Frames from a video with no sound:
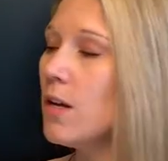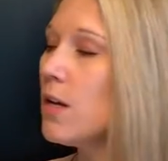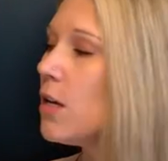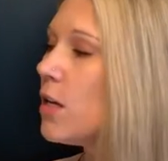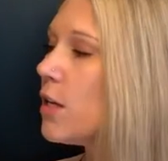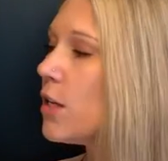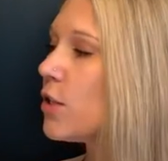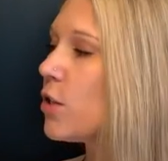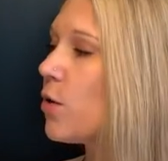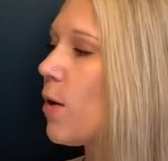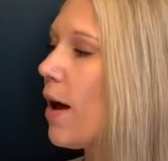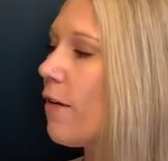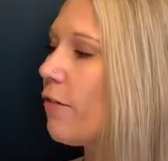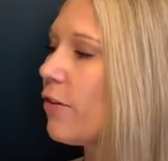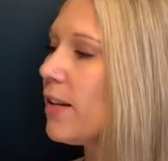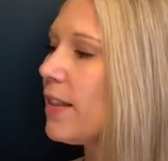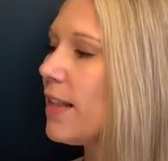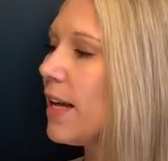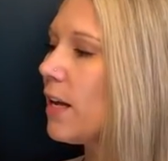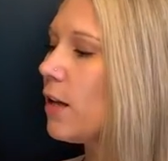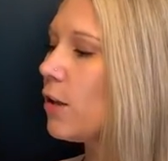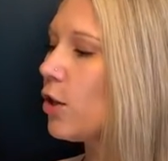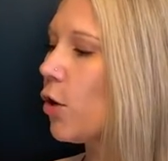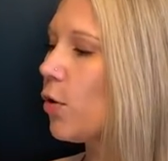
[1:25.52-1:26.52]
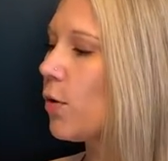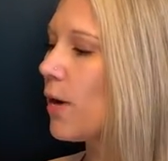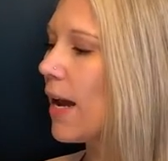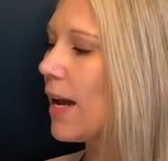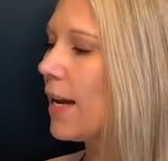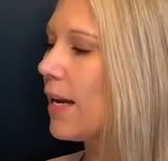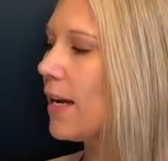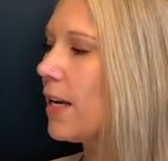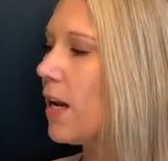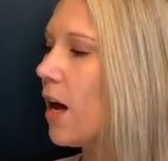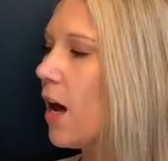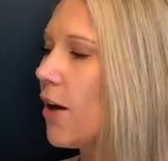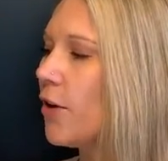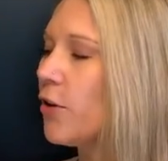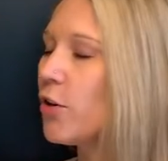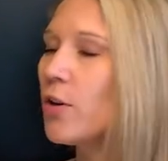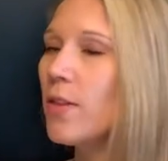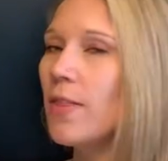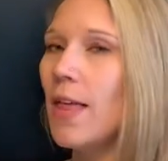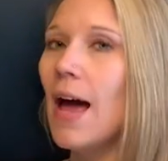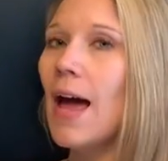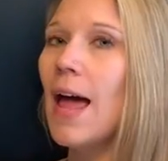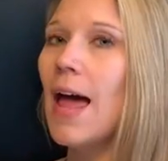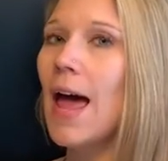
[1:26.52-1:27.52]
So everything located under
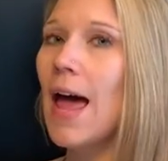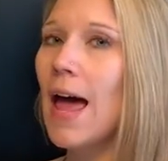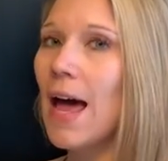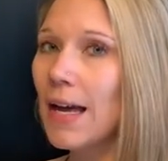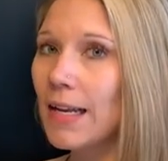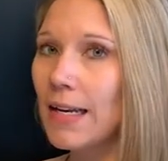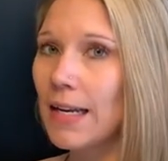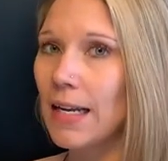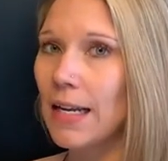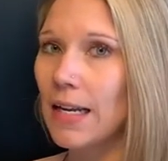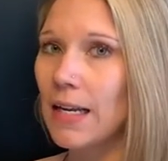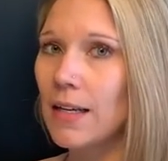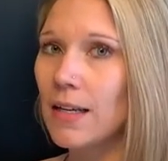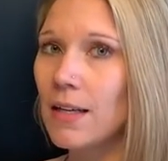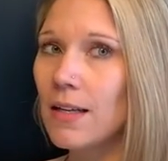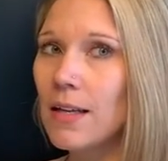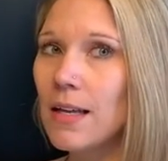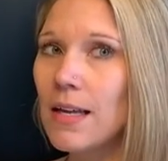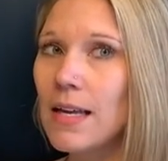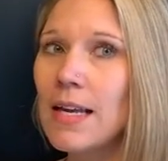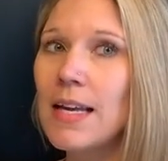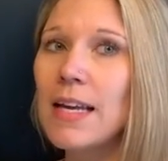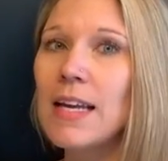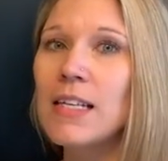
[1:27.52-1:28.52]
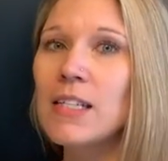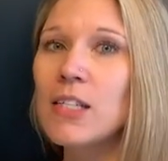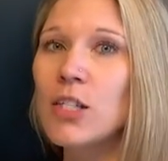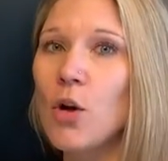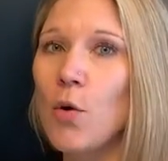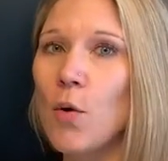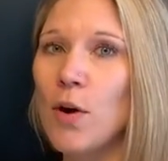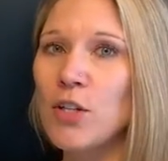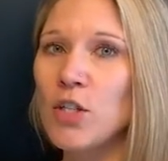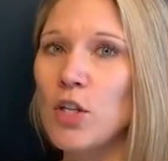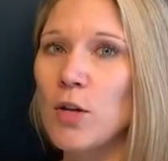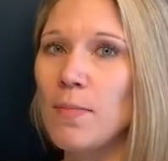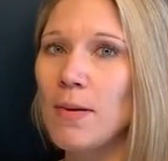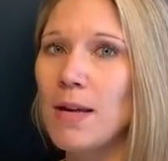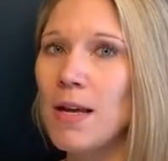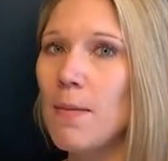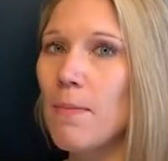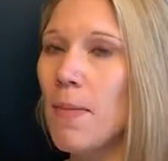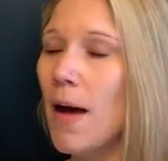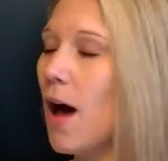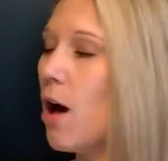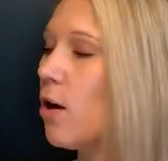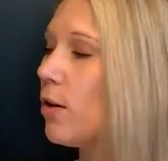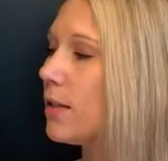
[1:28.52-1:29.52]
that heading is going to be
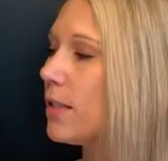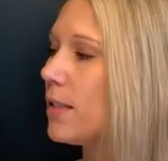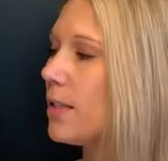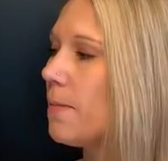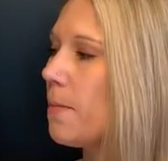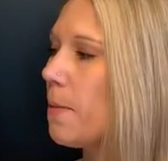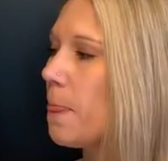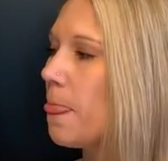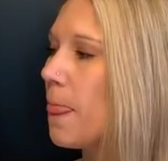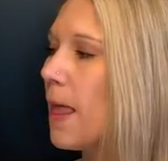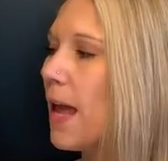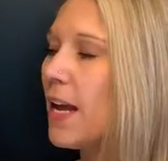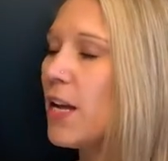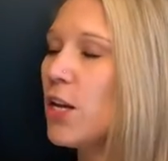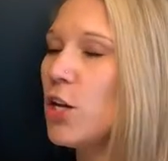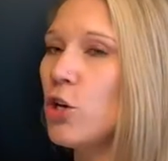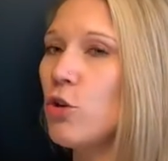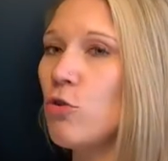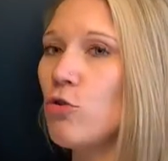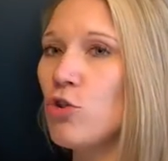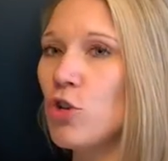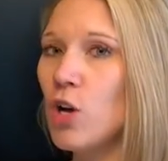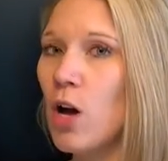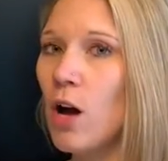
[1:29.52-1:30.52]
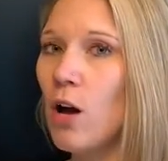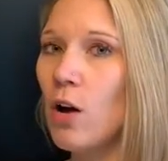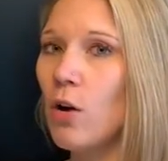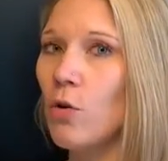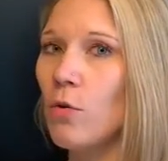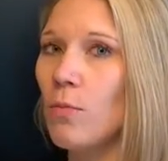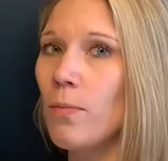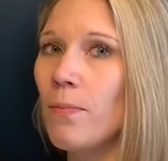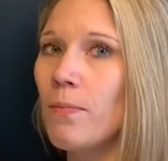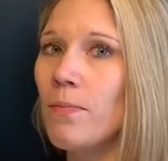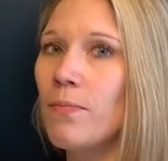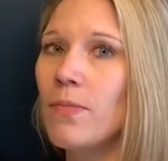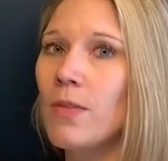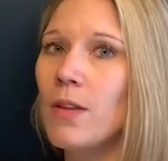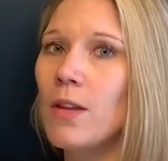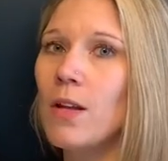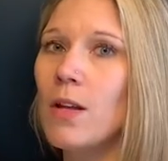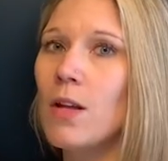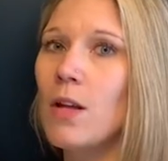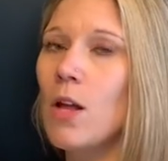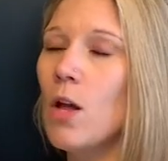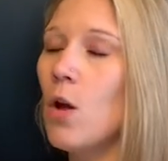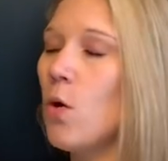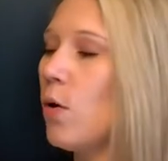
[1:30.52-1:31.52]
about a huge home.
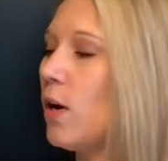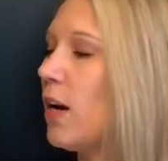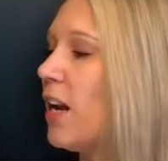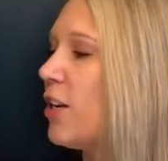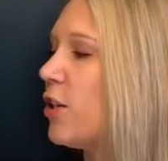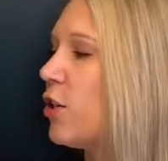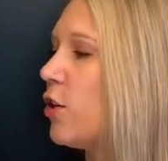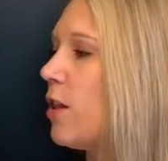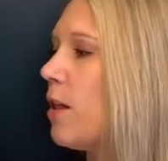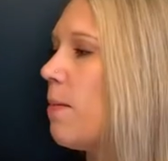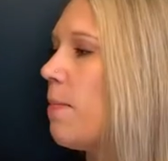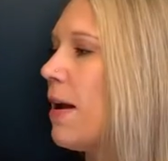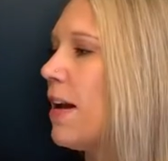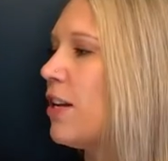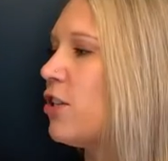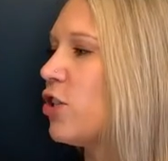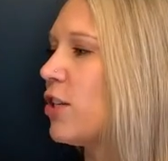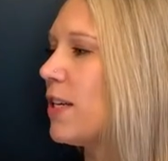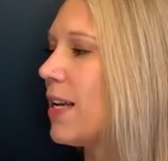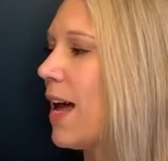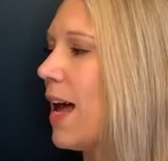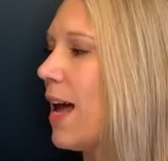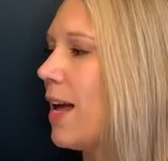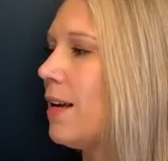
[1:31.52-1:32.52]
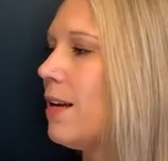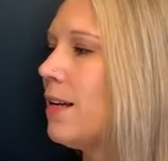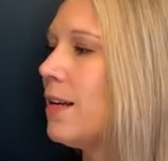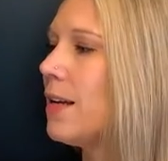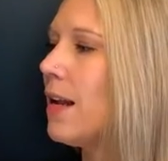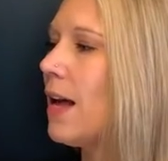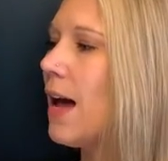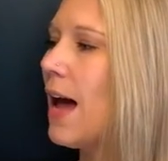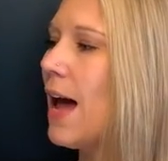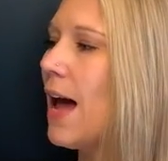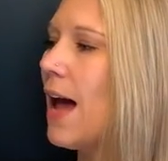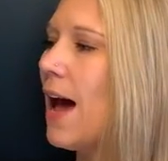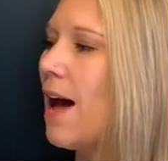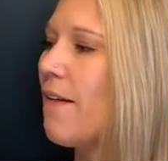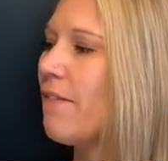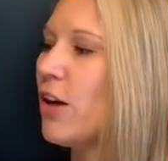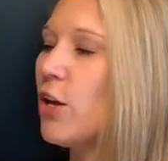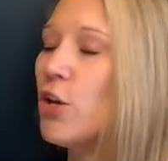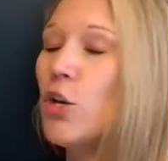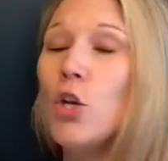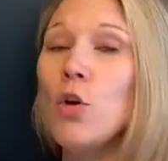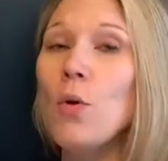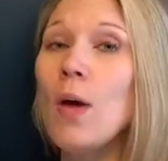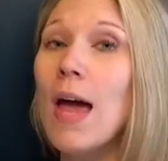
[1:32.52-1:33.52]
When I turn the page again, I have a
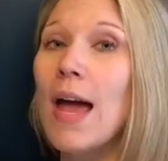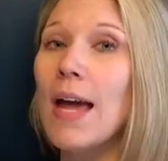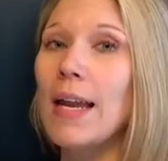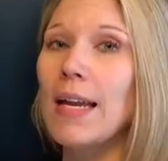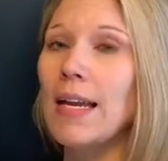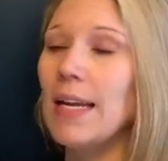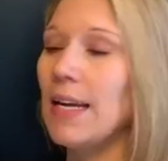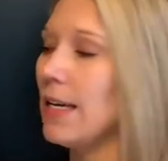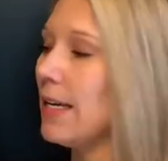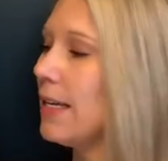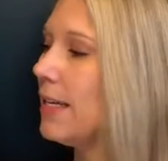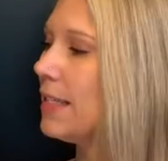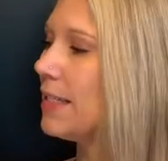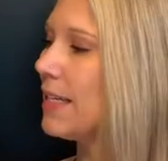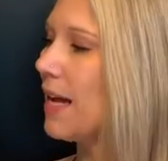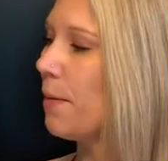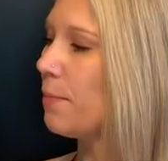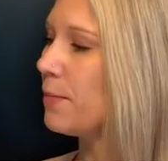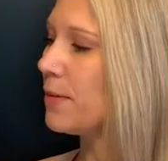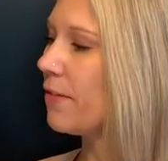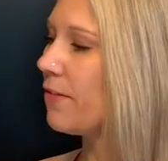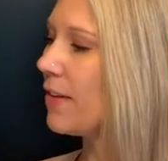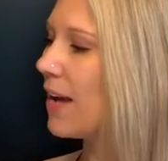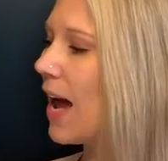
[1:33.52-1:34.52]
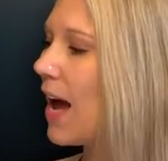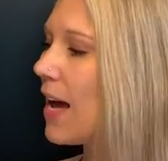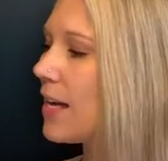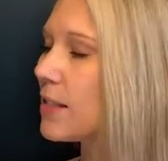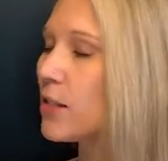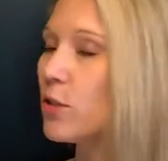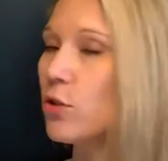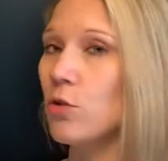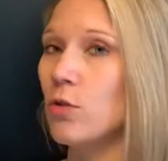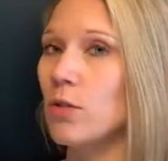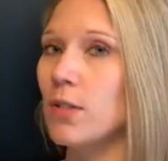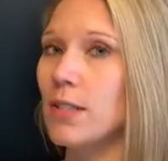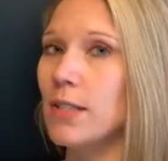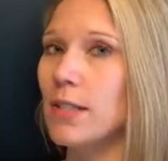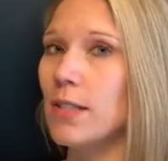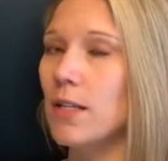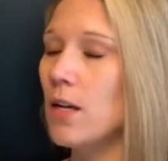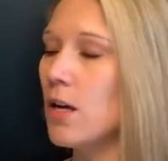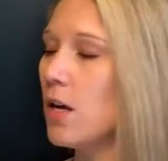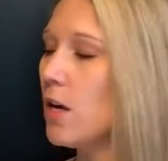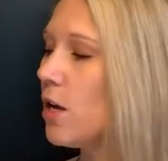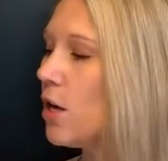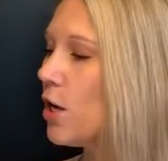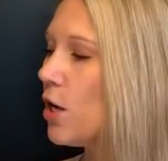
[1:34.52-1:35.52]
new heading, Types of Castles.
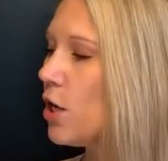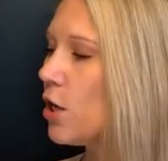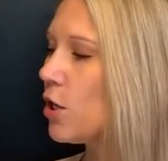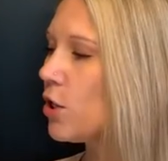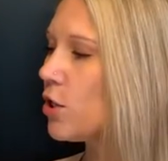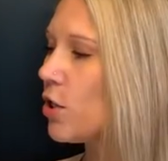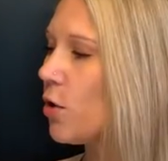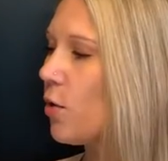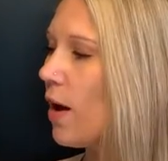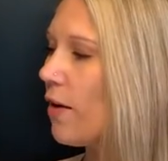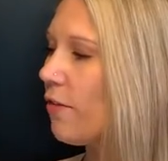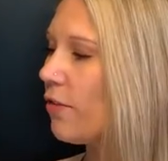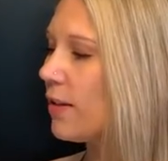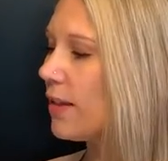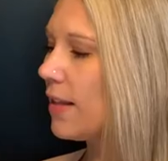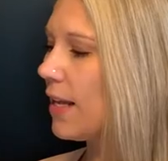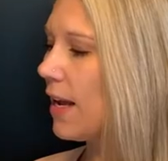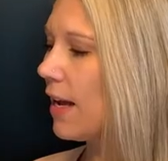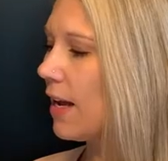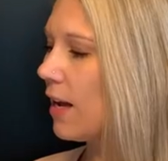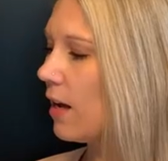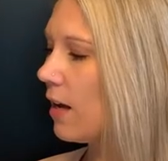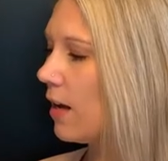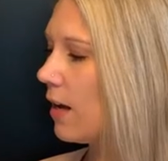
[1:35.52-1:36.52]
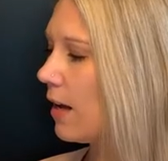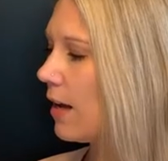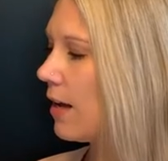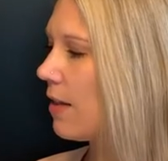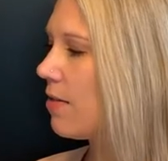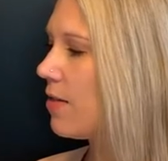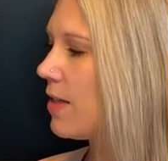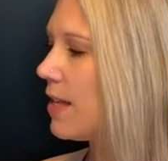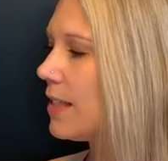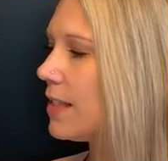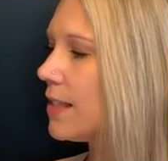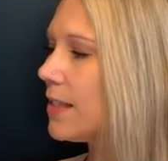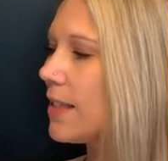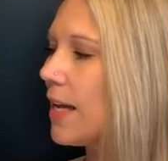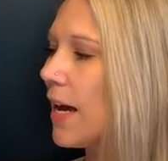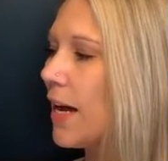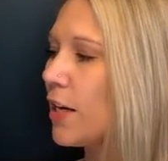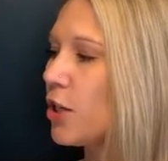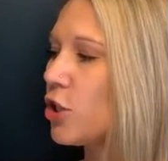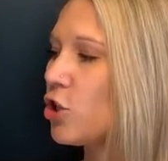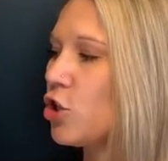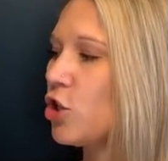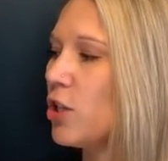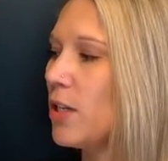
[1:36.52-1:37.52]
So everything in this
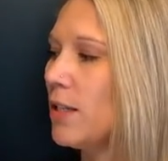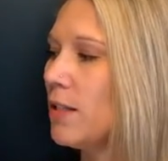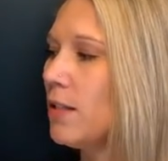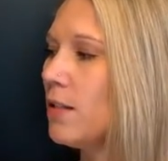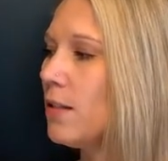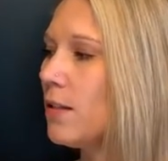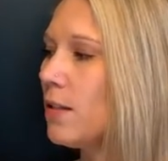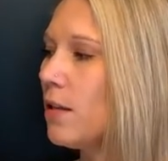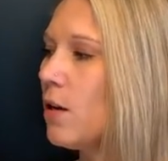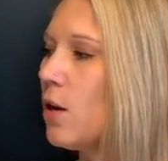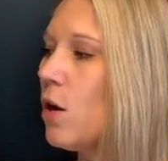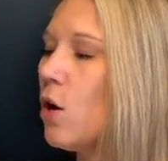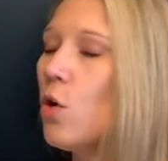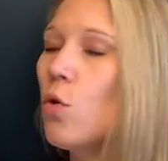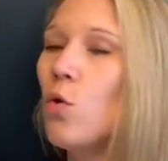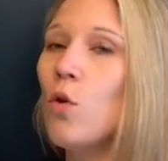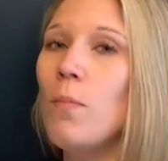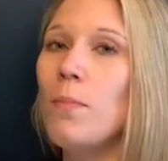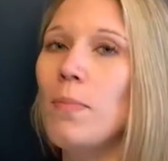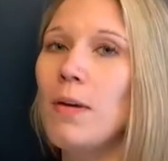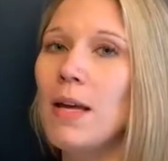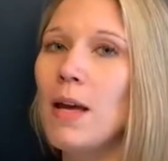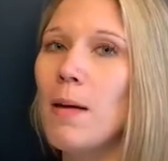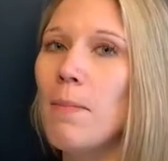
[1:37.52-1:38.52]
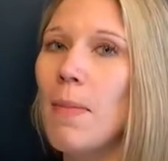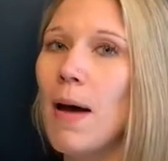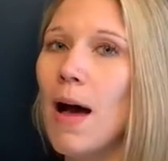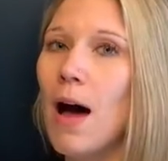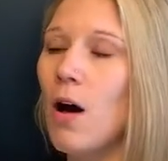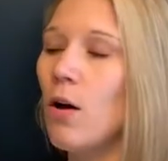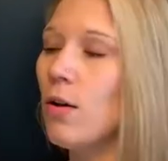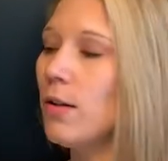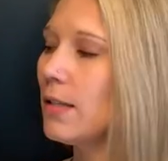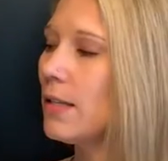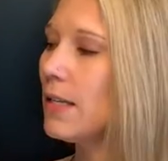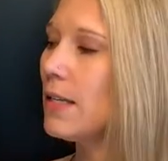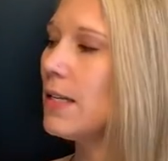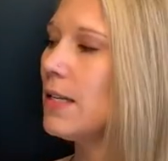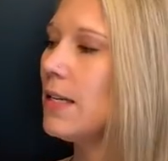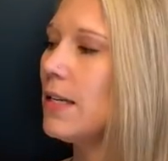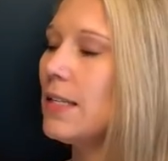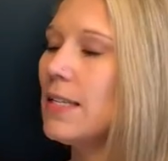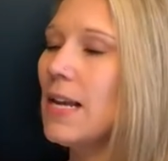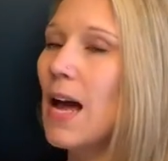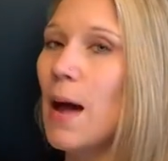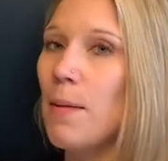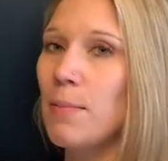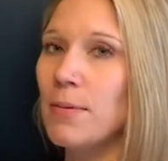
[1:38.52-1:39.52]
section will be about
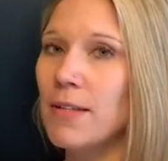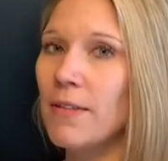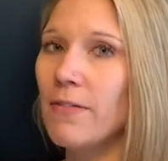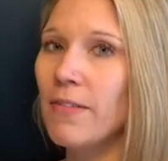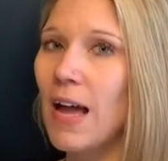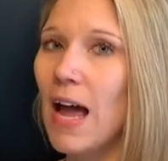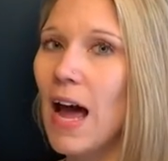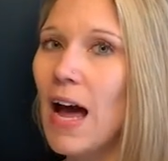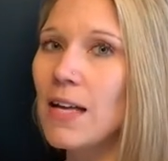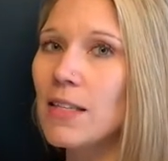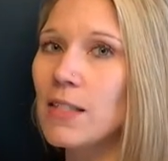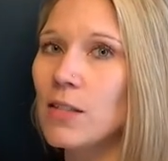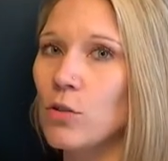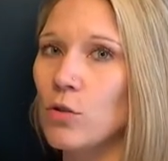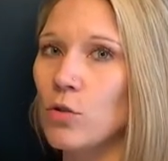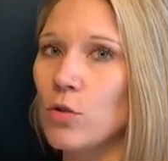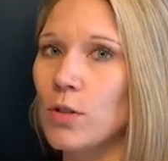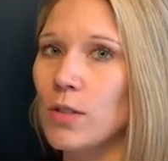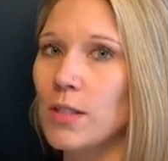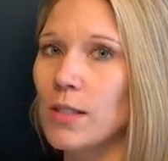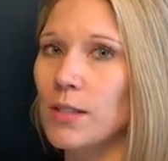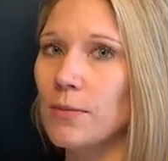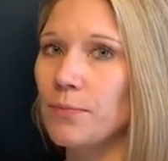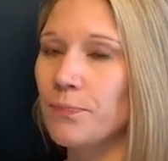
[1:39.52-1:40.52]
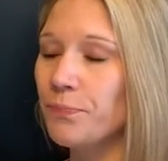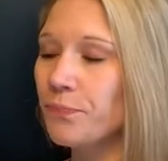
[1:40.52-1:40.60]
types of castles.